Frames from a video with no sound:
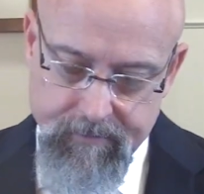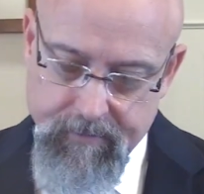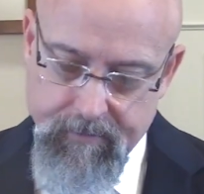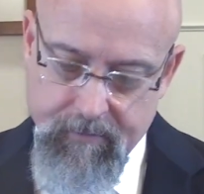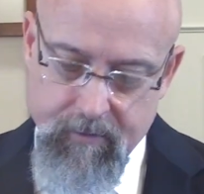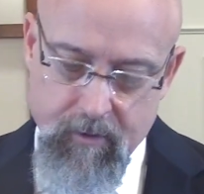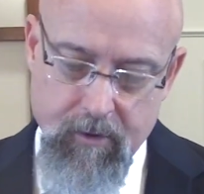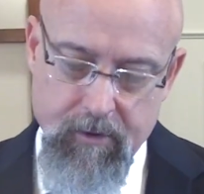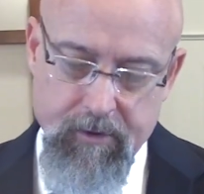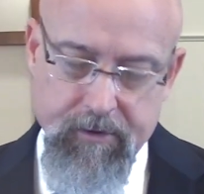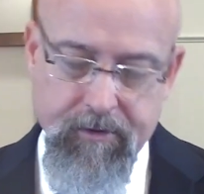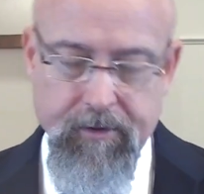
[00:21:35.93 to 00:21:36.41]
Of
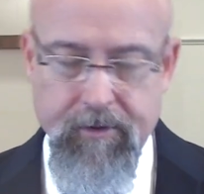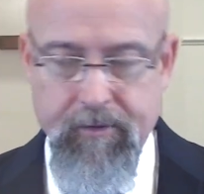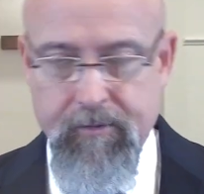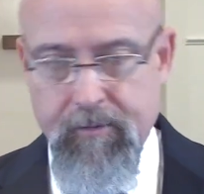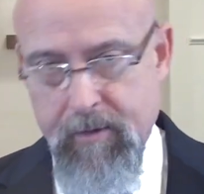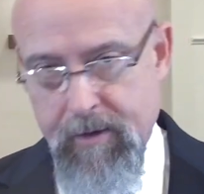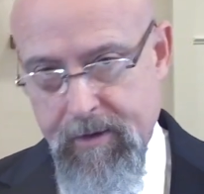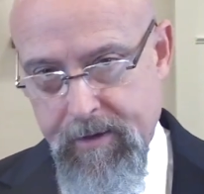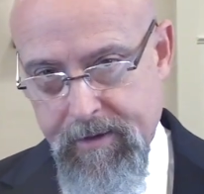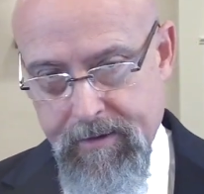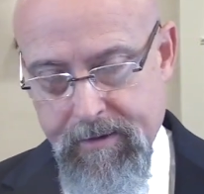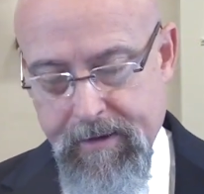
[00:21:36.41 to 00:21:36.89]
course, there's
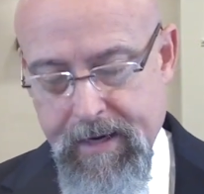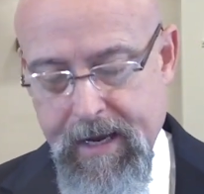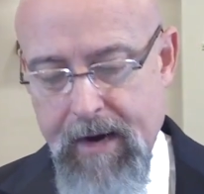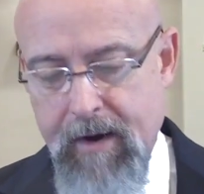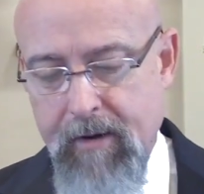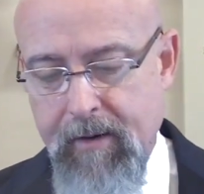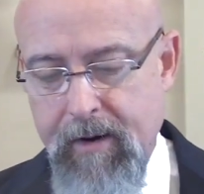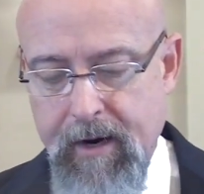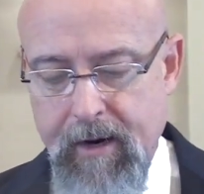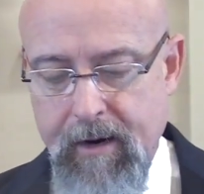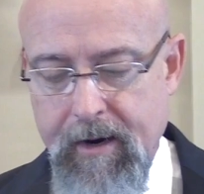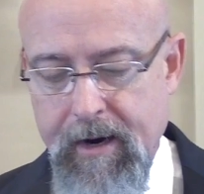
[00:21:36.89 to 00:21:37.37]
one
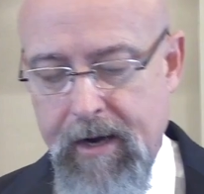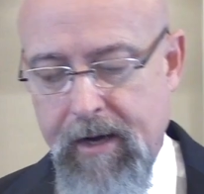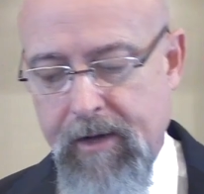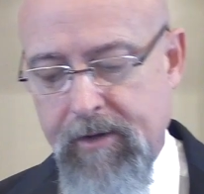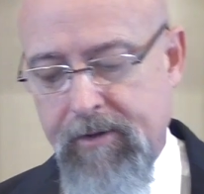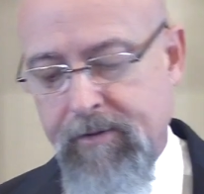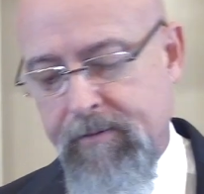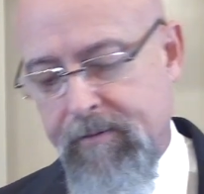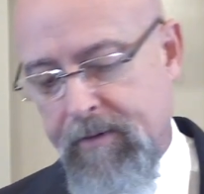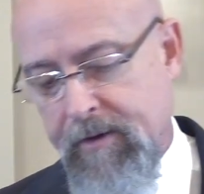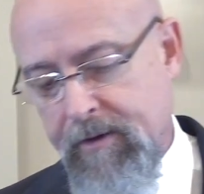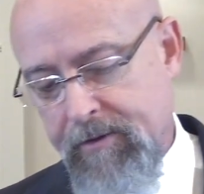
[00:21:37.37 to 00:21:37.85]
now in our
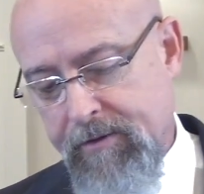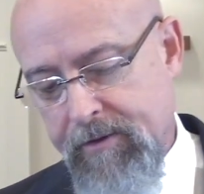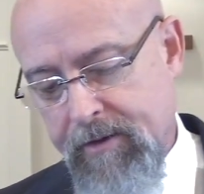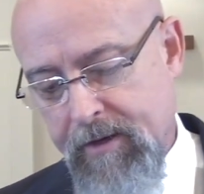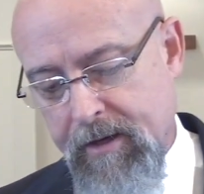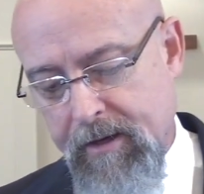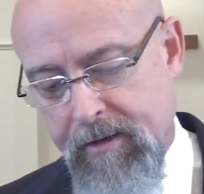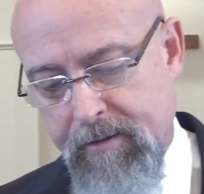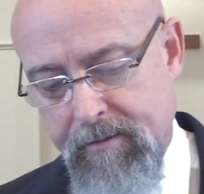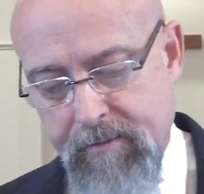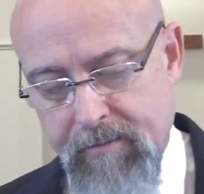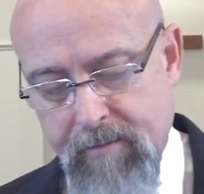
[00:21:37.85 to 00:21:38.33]
house for our
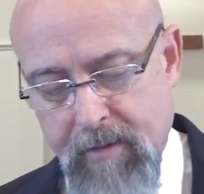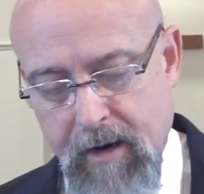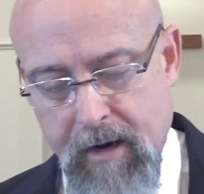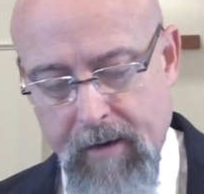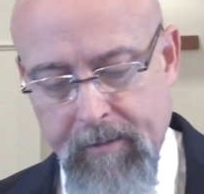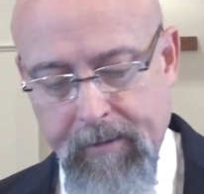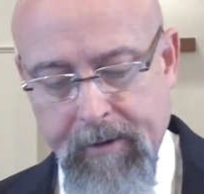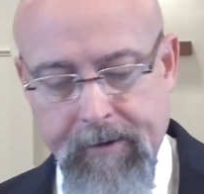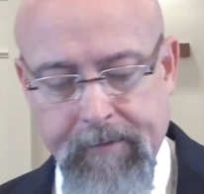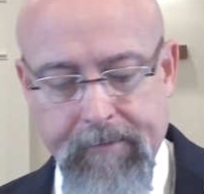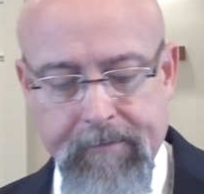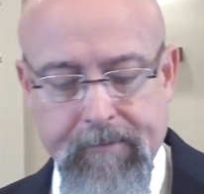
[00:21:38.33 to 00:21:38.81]
son,
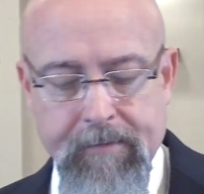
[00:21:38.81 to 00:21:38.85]
Bobby.